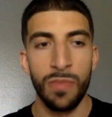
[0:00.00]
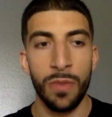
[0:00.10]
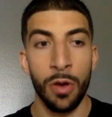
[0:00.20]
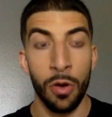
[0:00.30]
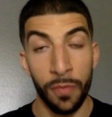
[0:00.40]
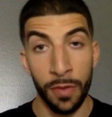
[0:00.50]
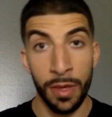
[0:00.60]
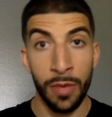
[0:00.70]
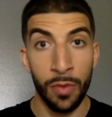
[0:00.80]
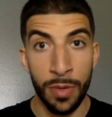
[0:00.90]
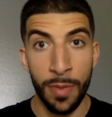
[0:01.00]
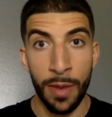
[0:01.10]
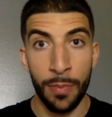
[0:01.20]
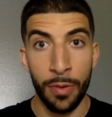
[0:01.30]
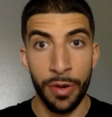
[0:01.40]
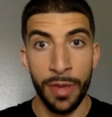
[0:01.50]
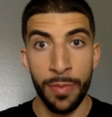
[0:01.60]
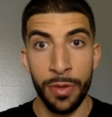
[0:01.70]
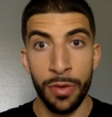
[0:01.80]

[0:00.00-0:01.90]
hopefully it will be my pro debut